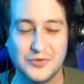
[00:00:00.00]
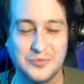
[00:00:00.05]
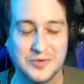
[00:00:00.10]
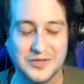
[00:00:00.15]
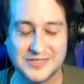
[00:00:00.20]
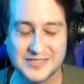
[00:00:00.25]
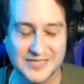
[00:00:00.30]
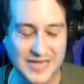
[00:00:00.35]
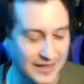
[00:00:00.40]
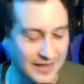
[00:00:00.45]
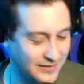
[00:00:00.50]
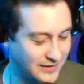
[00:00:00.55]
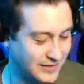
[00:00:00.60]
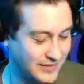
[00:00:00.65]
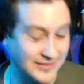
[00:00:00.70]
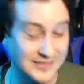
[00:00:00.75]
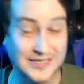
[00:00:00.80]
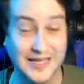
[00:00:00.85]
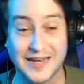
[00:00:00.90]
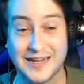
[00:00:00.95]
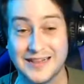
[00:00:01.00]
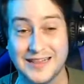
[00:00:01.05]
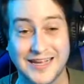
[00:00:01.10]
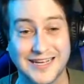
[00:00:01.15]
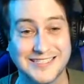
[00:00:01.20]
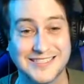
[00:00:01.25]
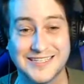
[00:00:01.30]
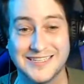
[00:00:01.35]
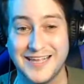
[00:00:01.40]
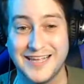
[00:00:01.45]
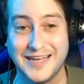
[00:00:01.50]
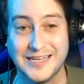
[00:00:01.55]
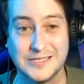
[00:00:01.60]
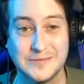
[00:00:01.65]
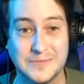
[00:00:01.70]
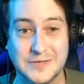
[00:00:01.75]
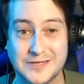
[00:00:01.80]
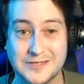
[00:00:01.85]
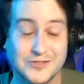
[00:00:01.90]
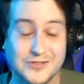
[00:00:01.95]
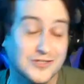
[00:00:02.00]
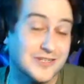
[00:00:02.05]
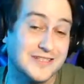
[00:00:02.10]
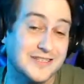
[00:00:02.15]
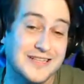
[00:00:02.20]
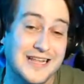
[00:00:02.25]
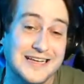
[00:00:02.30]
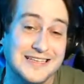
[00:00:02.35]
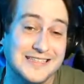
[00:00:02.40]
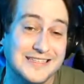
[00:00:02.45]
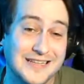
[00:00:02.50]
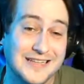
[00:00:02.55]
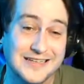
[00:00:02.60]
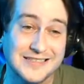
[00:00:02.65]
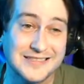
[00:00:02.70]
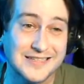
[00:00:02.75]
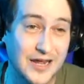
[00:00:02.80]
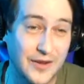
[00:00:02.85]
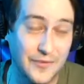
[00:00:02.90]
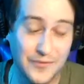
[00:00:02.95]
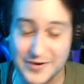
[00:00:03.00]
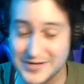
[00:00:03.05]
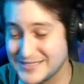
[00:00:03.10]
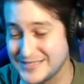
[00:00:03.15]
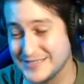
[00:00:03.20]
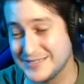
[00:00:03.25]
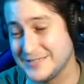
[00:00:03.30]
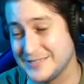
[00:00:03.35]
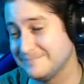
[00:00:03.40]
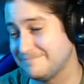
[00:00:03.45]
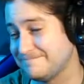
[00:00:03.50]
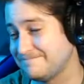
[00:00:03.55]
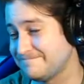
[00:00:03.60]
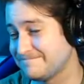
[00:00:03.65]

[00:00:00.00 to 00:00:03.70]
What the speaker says: but sadly it's getting less and less because there's just less and less that I want to see.